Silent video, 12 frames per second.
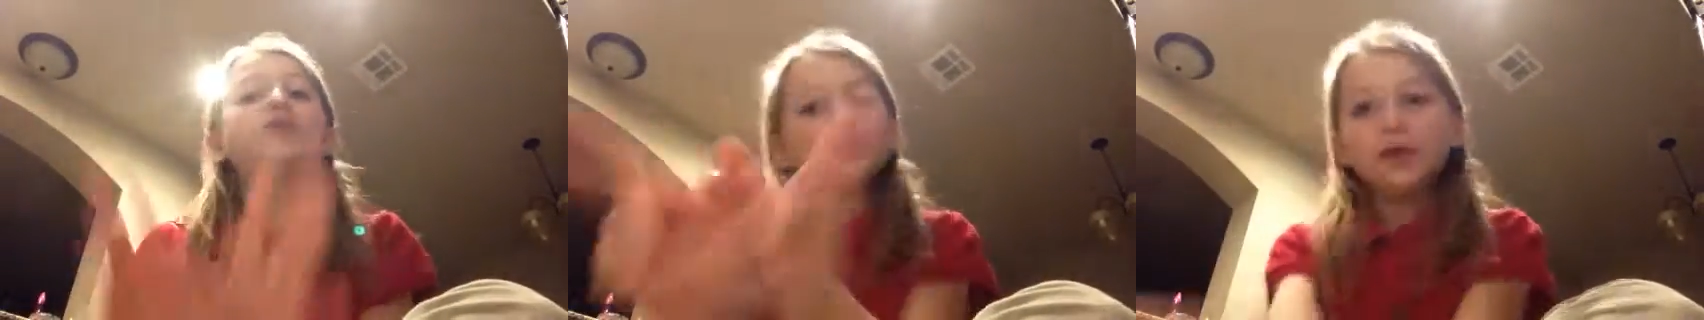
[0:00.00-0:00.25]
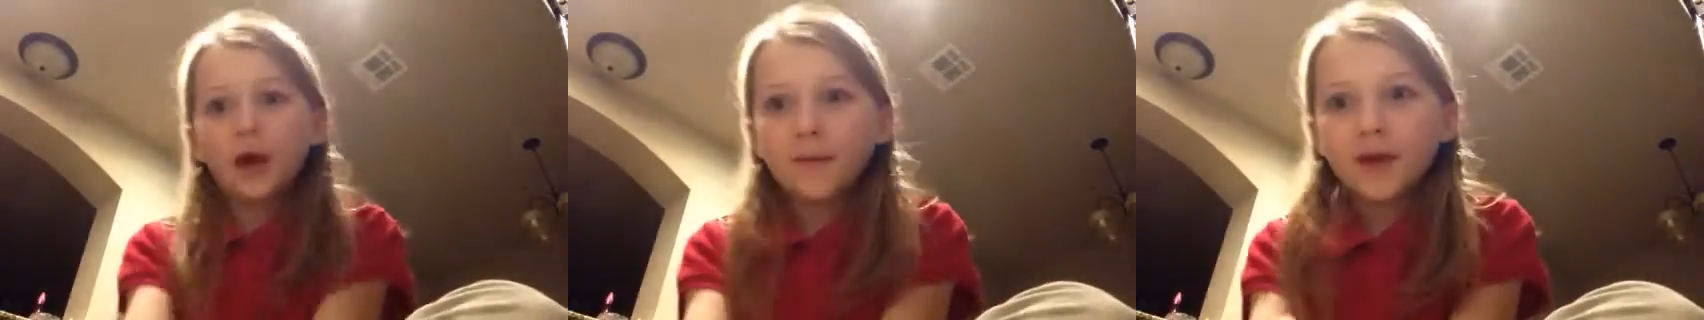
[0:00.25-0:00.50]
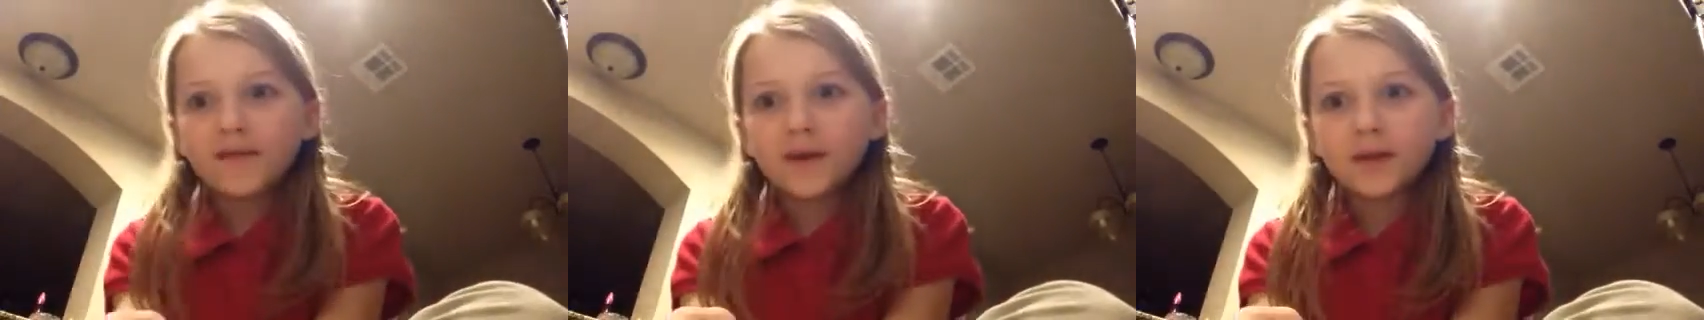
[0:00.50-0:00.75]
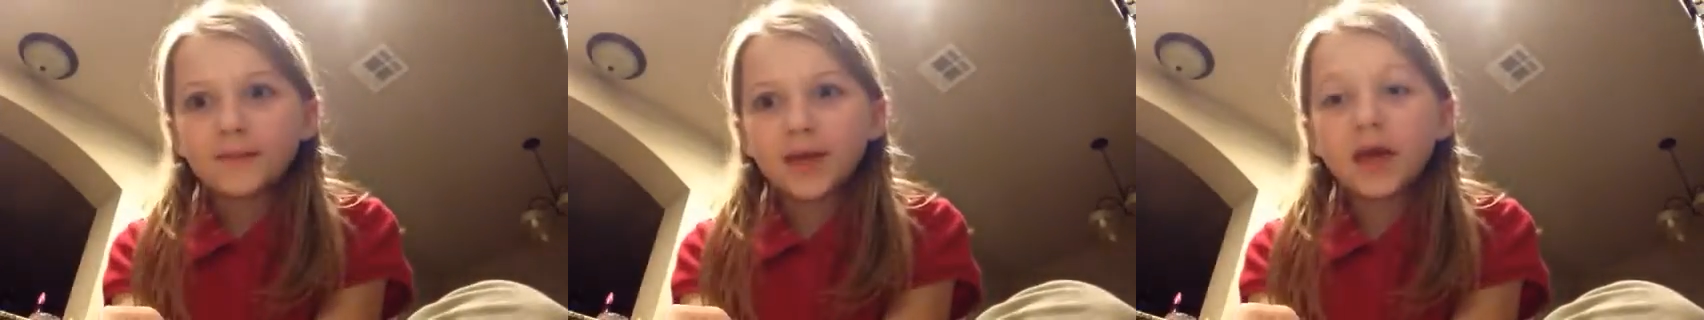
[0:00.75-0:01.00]
do not make fun
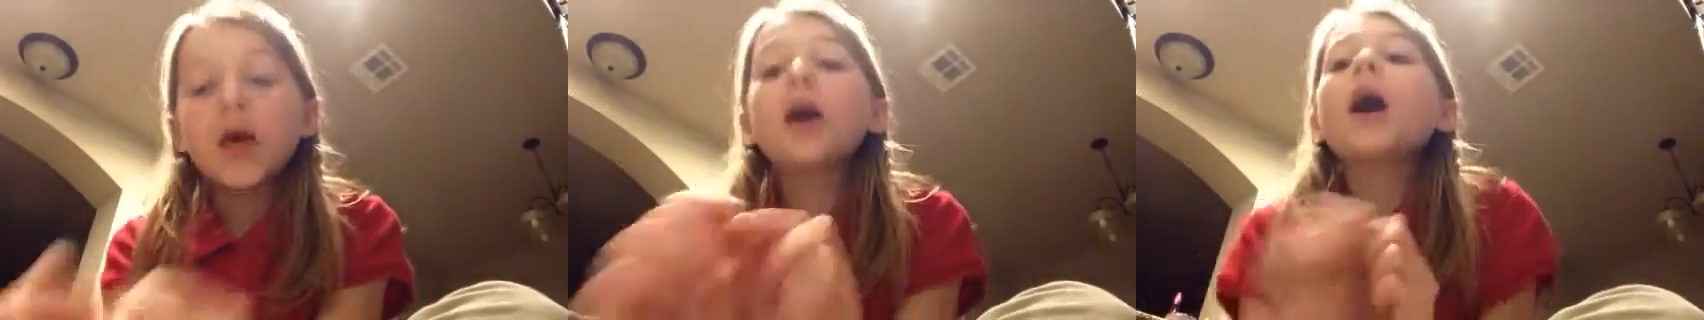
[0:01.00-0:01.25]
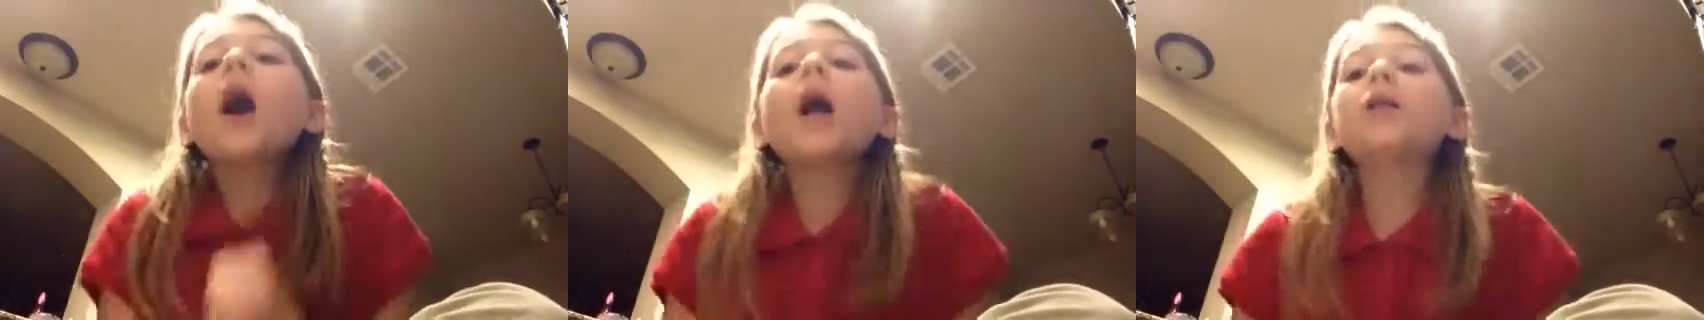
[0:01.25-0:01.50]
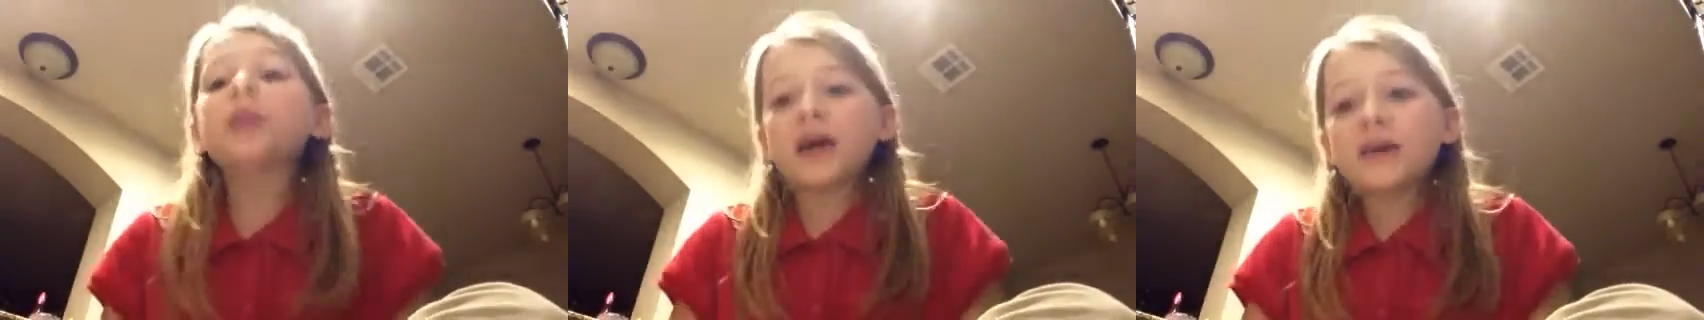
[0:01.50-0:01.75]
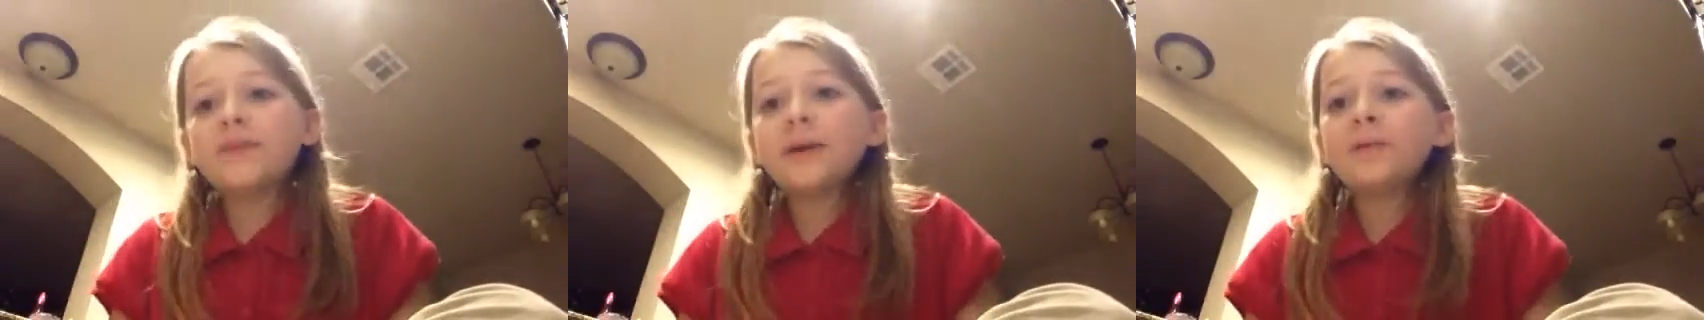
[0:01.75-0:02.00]
of me a
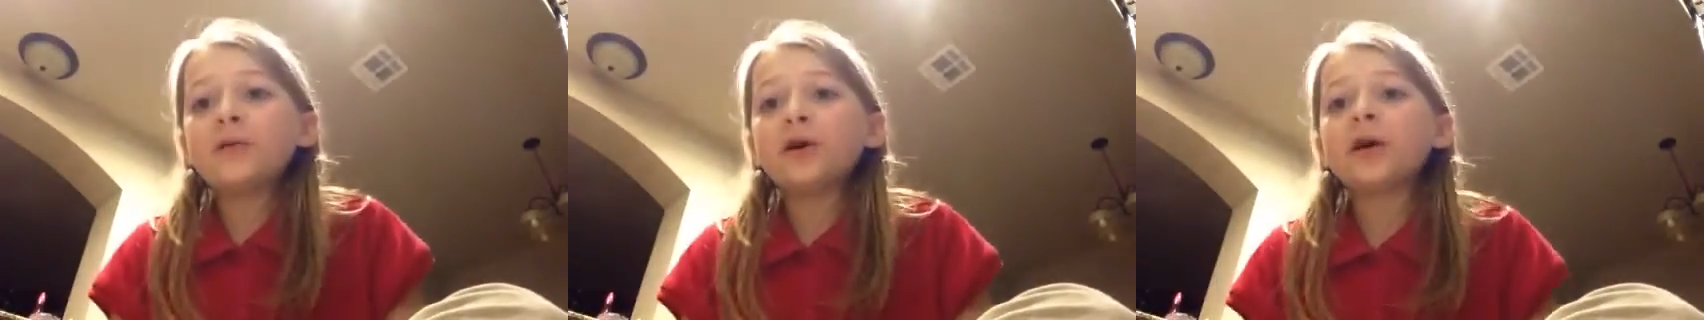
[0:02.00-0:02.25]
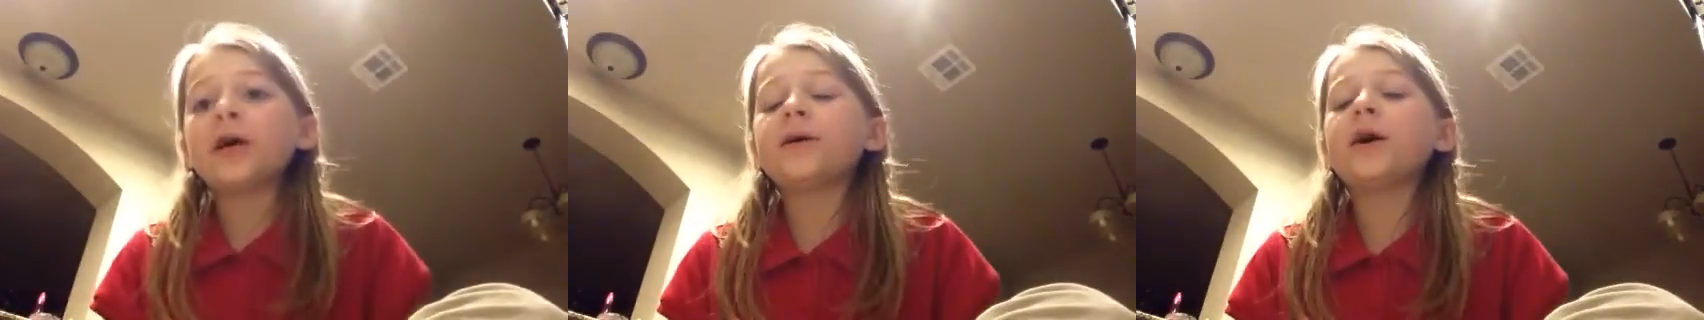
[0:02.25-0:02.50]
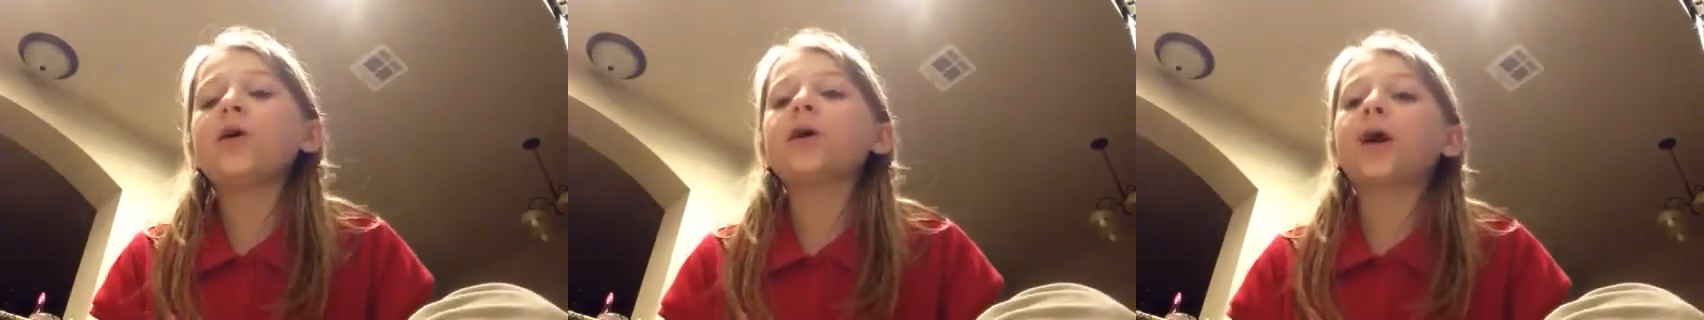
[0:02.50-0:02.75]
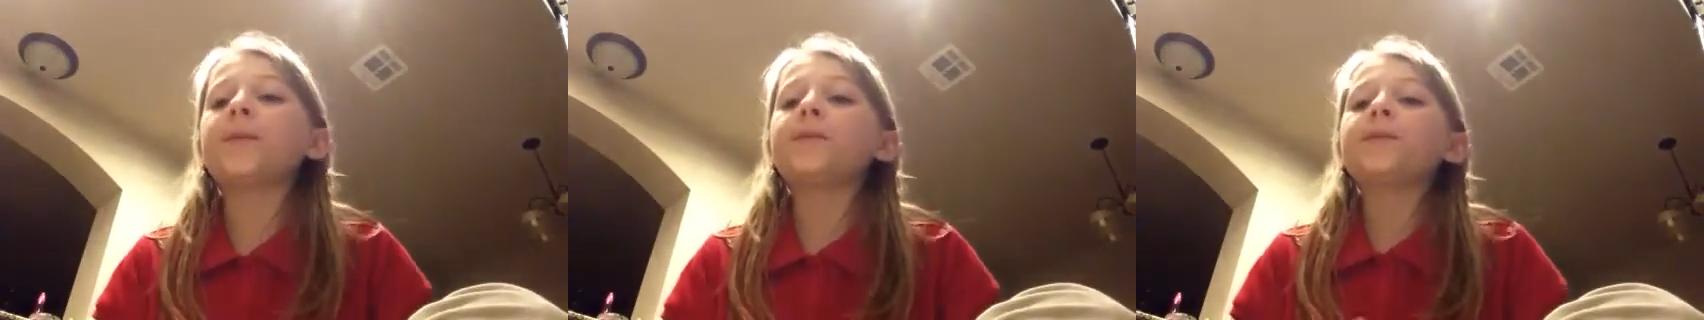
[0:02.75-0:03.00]
lot of people eh,
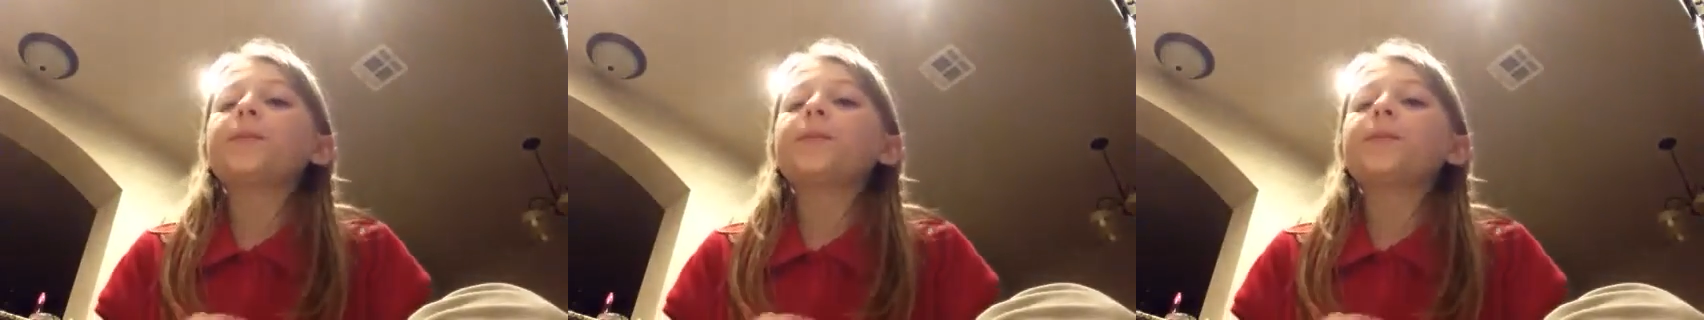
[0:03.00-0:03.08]
okay